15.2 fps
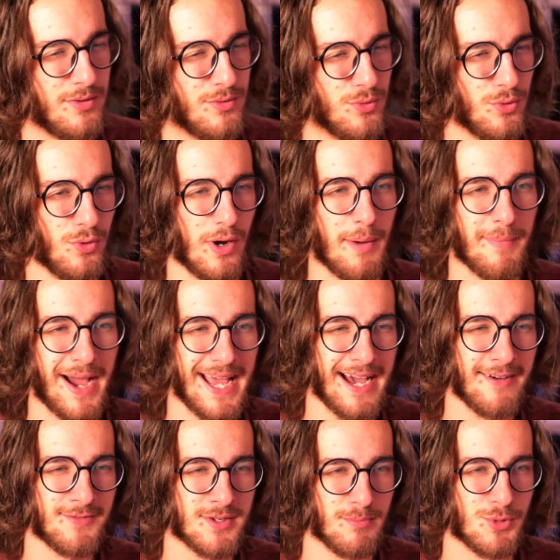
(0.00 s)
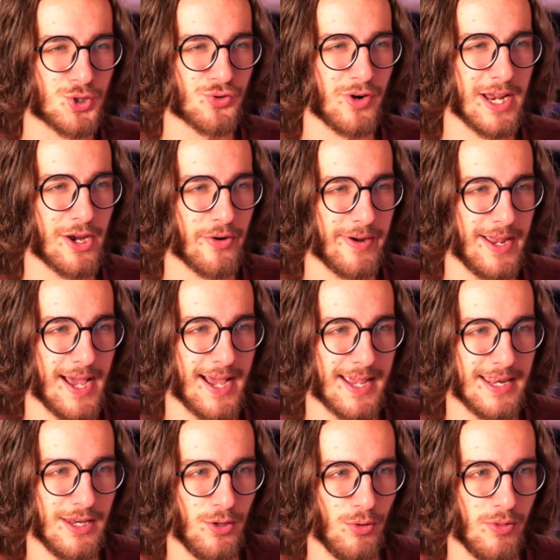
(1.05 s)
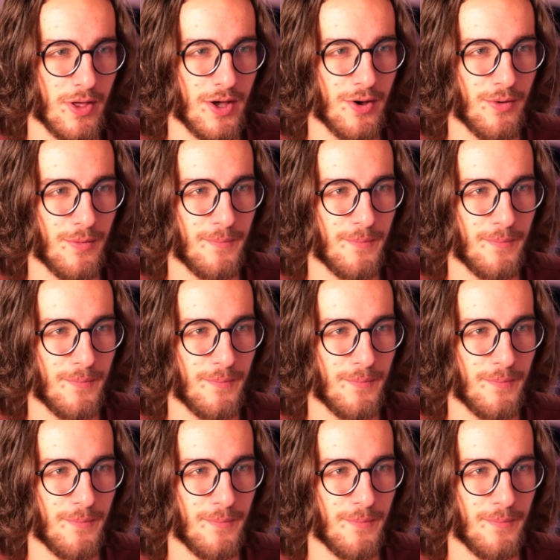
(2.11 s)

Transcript: Ooh, I might have some trickery I can do though.